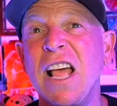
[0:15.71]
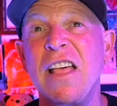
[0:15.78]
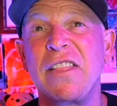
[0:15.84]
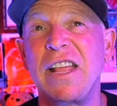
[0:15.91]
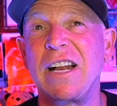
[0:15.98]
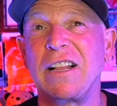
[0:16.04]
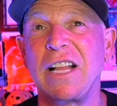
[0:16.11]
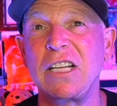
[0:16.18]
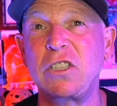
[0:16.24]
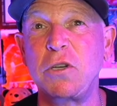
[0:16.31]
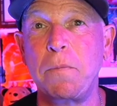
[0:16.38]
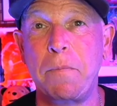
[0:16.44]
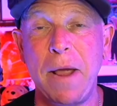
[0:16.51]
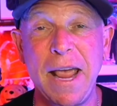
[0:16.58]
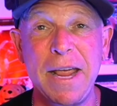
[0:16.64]
Then it lets you
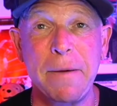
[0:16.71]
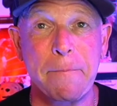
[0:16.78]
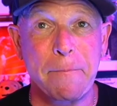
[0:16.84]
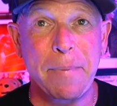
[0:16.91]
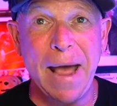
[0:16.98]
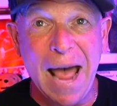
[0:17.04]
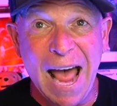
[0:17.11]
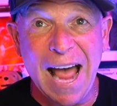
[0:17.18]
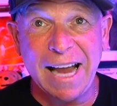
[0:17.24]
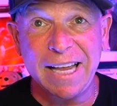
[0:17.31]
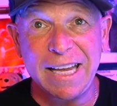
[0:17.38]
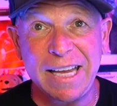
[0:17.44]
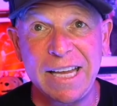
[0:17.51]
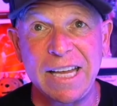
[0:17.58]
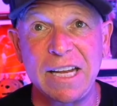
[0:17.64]
pay it back
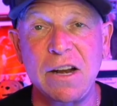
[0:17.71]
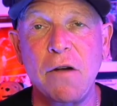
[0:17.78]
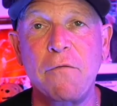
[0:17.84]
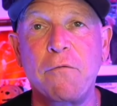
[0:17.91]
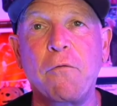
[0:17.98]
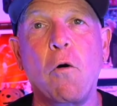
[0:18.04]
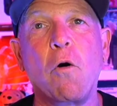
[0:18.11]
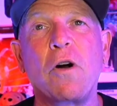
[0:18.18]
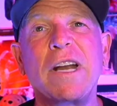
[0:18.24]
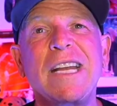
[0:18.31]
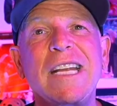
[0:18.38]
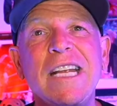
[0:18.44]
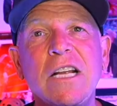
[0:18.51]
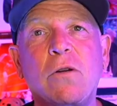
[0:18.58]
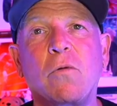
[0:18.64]
in four
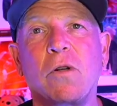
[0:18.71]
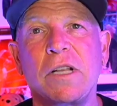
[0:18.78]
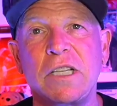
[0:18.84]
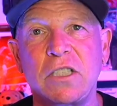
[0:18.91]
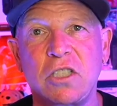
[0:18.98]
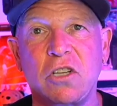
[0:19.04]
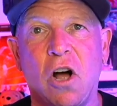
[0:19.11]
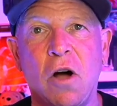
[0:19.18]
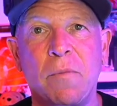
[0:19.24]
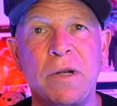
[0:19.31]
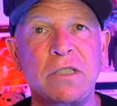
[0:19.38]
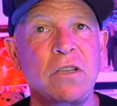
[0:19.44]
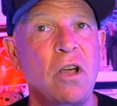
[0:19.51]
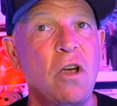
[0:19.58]
equal installments